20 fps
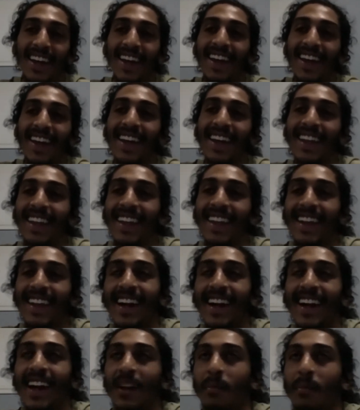And then I
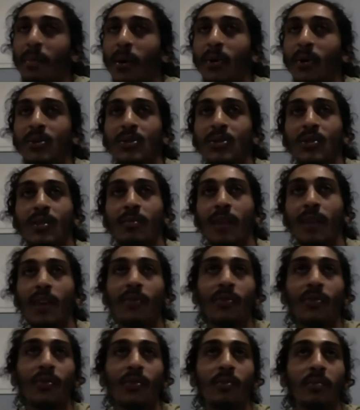got a poster in my
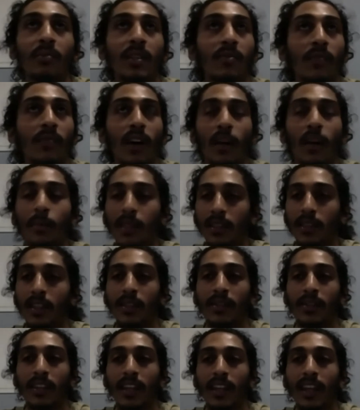room. Meanwhile, I'm a
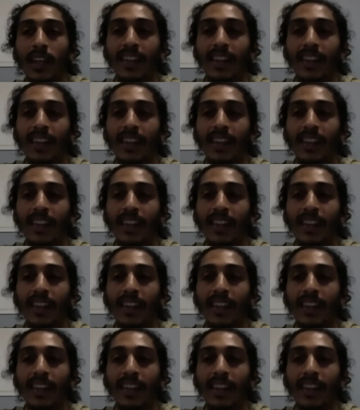little kid.